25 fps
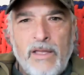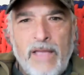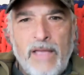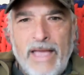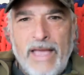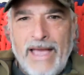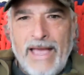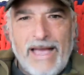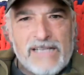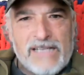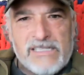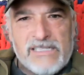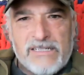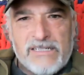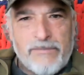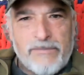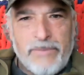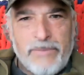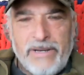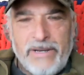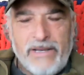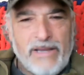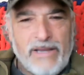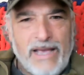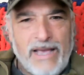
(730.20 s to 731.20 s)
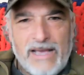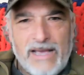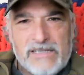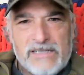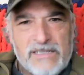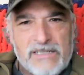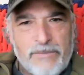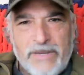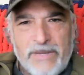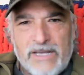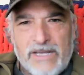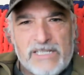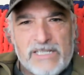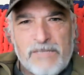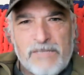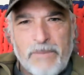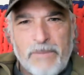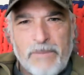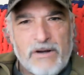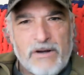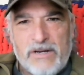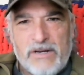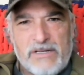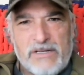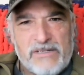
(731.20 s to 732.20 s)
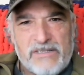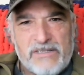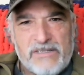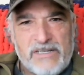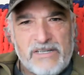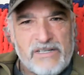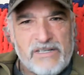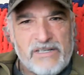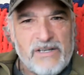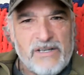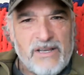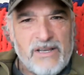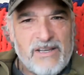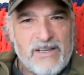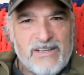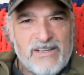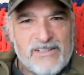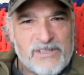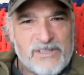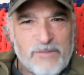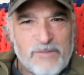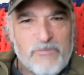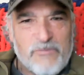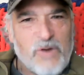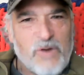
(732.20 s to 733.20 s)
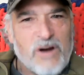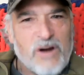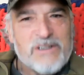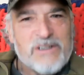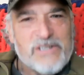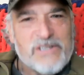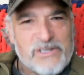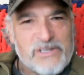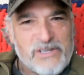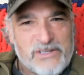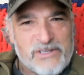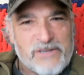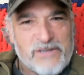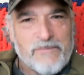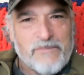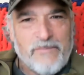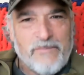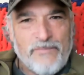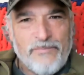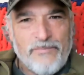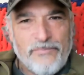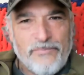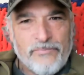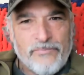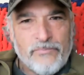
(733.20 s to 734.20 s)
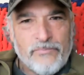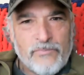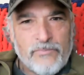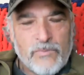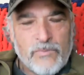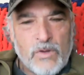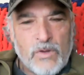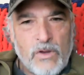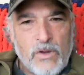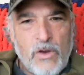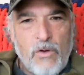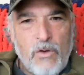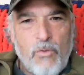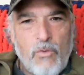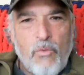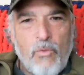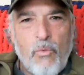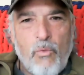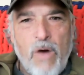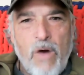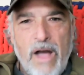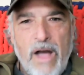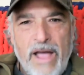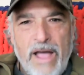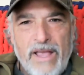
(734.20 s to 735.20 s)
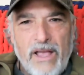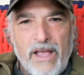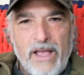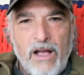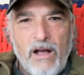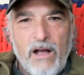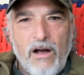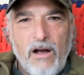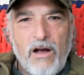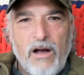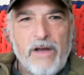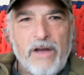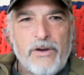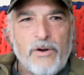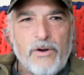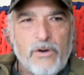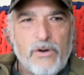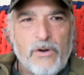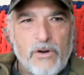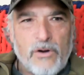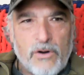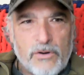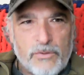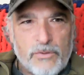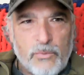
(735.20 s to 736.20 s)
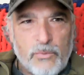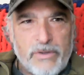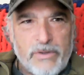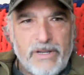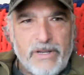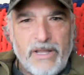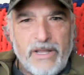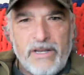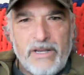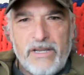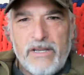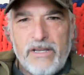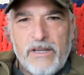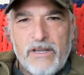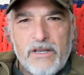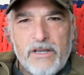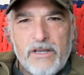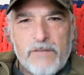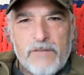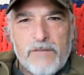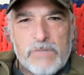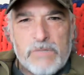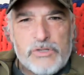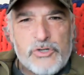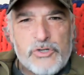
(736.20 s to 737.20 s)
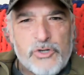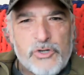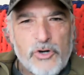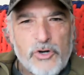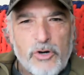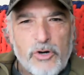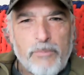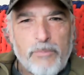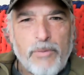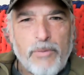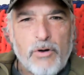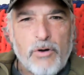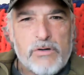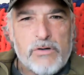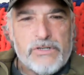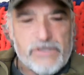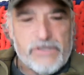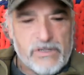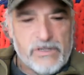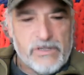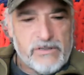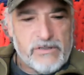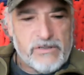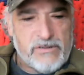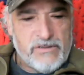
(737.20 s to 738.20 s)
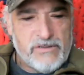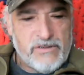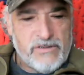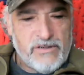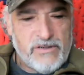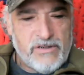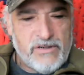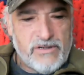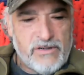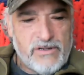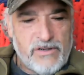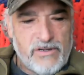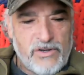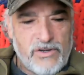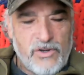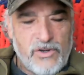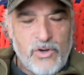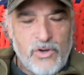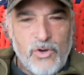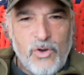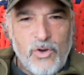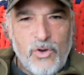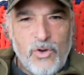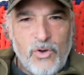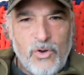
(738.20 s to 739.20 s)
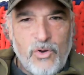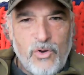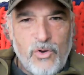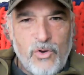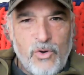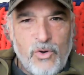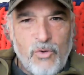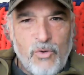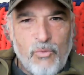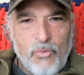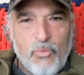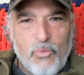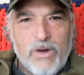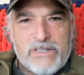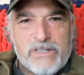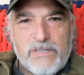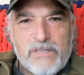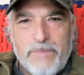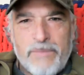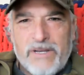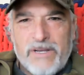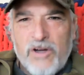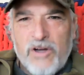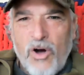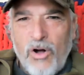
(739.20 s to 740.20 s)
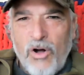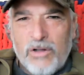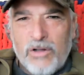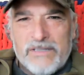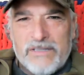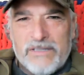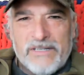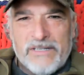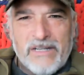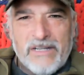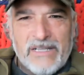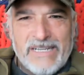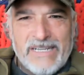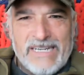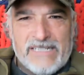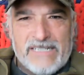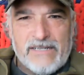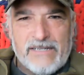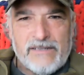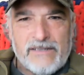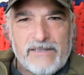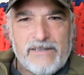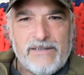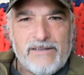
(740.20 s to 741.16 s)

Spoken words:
has to be experiencing some narcissism. Why on earth would any mature person want to be called an elite